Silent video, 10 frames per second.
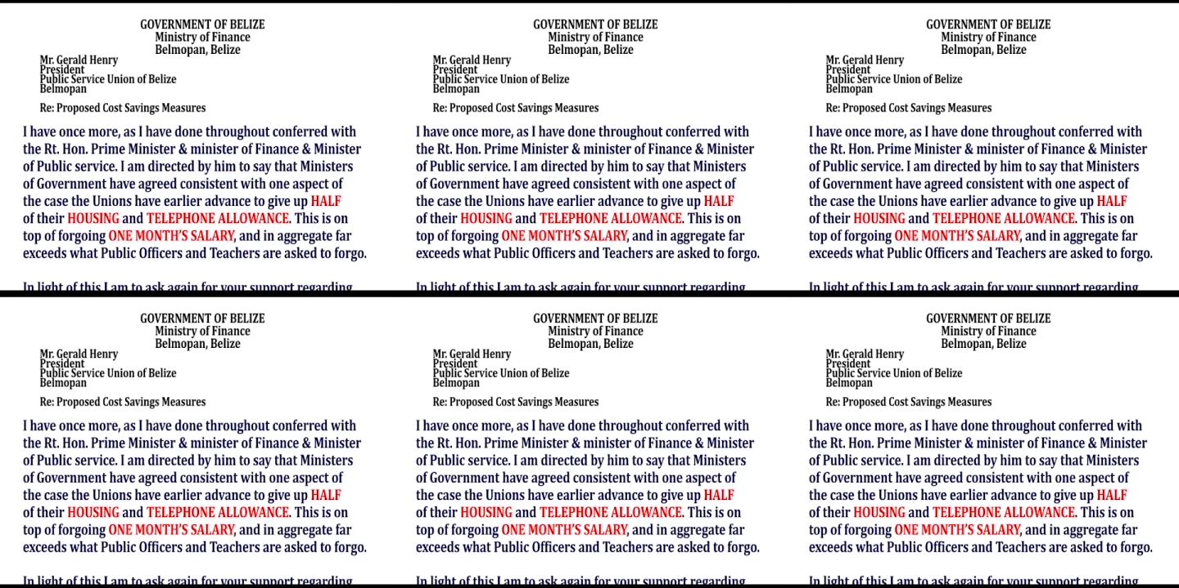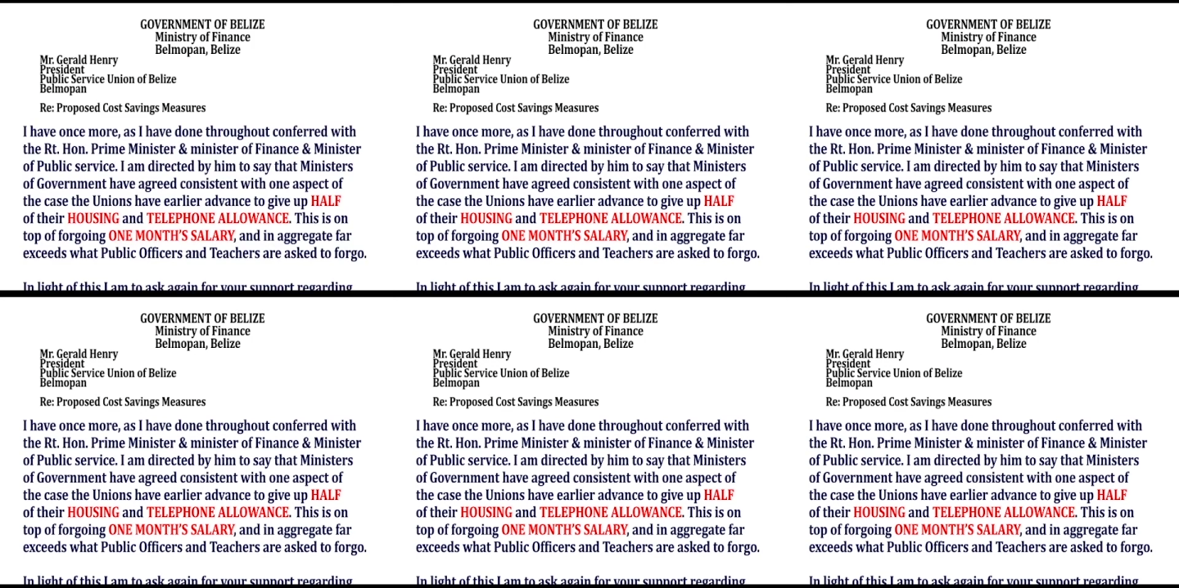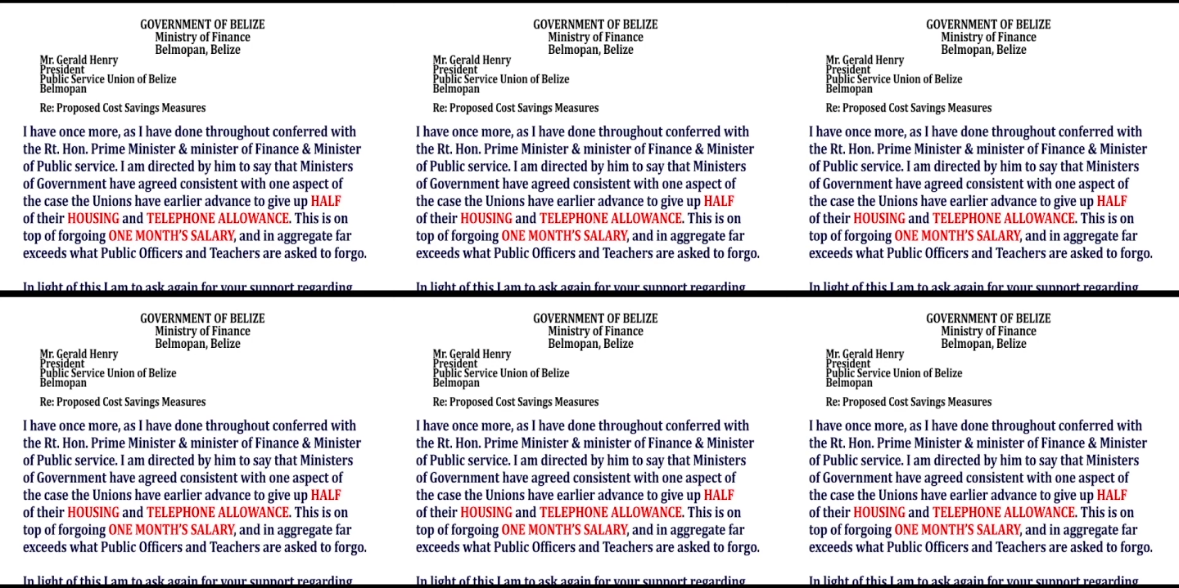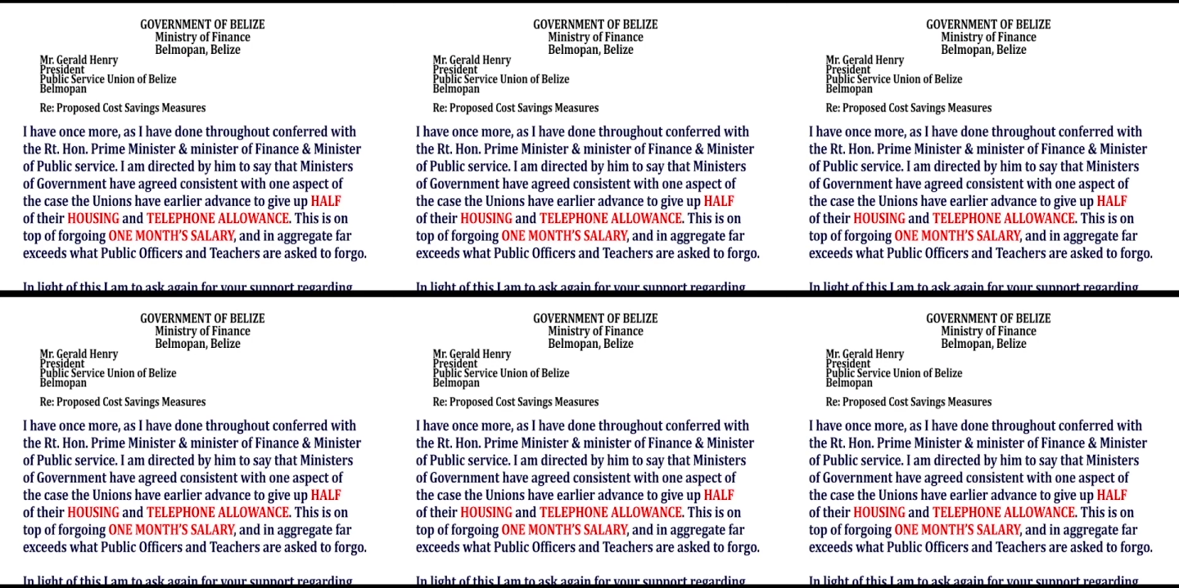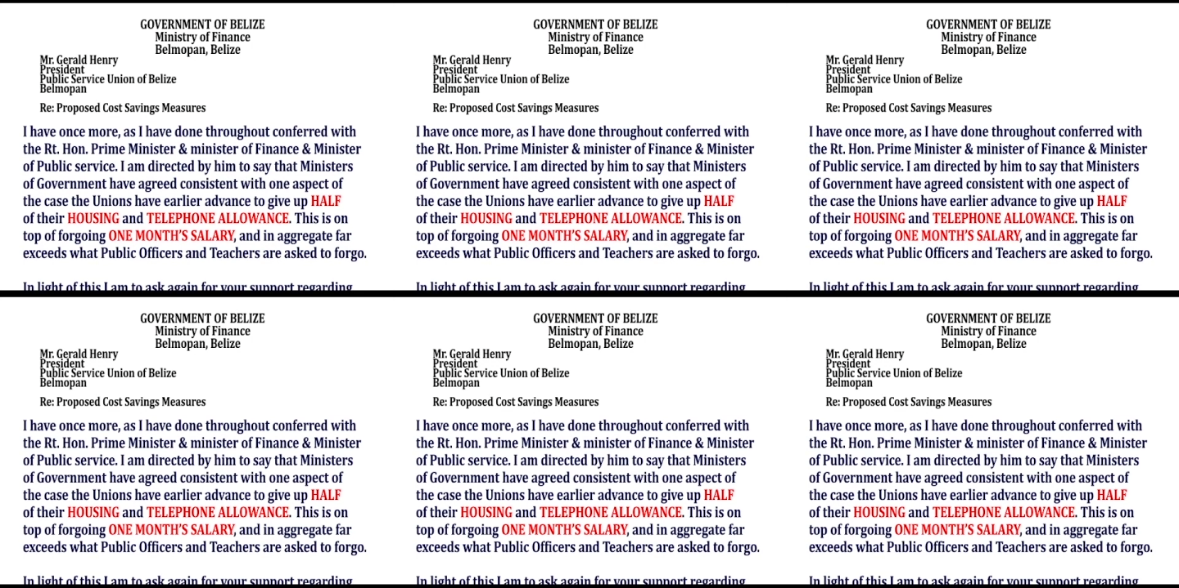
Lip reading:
[unreadable: no face in view]